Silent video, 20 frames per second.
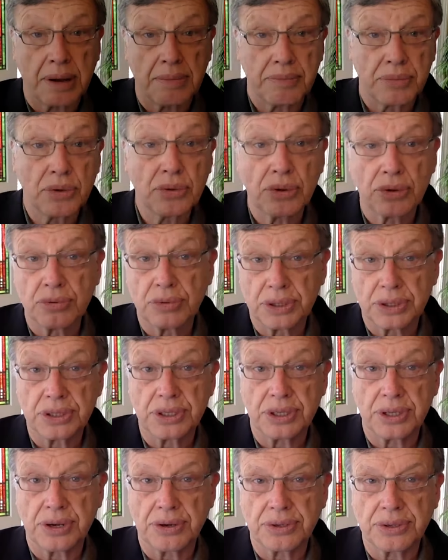Mueller was
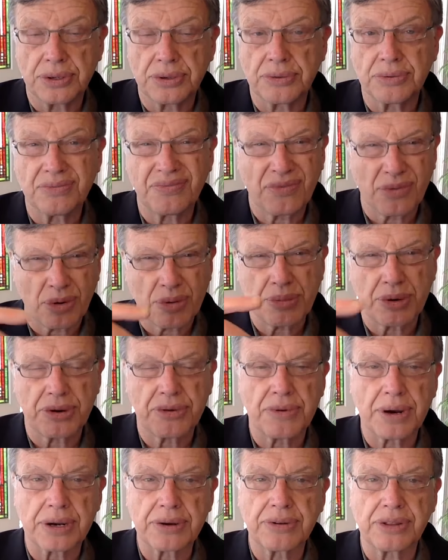in there too, former
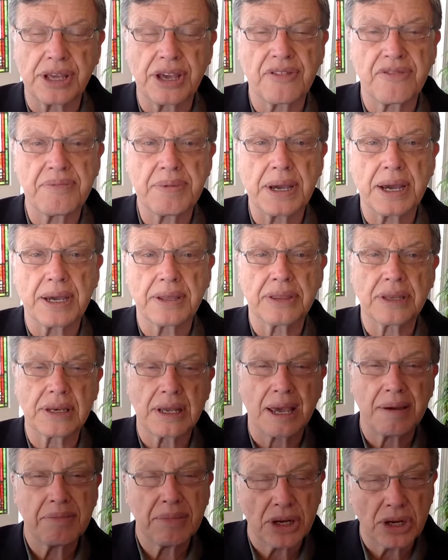director of the FBI at the
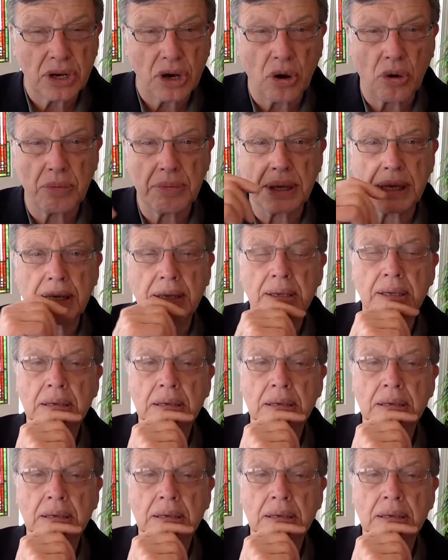time, but Comey,